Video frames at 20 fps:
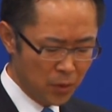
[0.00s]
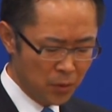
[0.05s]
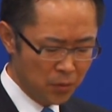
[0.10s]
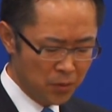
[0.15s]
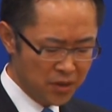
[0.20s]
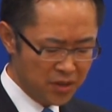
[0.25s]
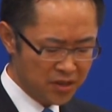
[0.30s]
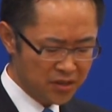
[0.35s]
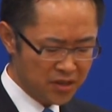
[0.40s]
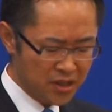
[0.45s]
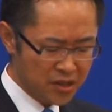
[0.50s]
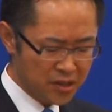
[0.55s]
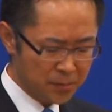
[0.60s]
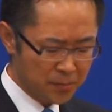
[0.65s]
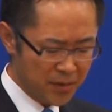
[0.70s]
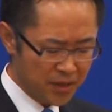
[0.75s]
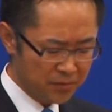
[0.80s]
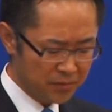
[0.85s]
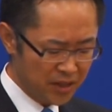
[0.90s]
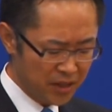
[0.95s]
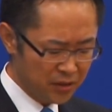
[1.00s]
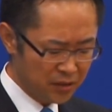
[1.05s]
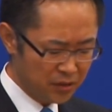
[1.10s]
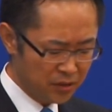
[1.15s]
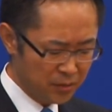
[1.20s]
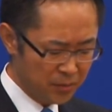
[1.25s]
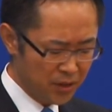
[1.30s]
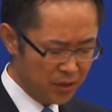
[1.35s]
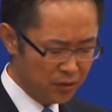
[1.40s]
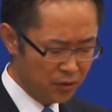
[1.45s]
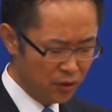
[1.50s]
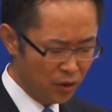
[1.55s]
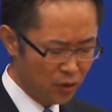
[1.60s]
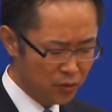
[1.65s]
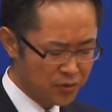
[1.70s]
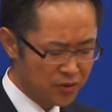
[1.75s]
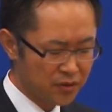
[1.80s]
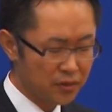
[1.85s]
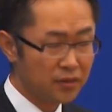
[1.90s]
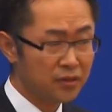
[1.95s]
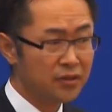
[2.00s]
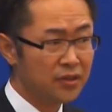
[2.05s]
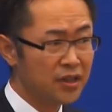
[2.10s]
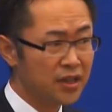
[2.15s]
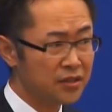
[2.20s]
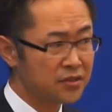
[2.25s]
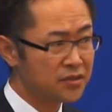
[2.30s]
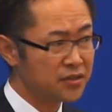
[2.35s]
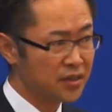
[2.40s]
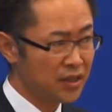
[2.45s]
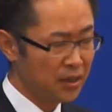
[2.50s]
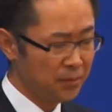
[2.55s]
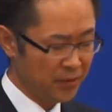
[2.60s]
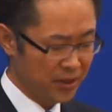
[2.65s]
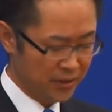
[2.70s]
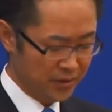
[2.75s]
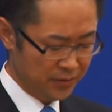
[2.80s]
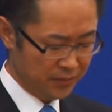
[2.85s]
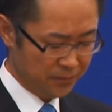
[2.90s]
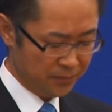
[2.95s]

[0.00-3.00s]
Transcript: which is expected to be launched next summer.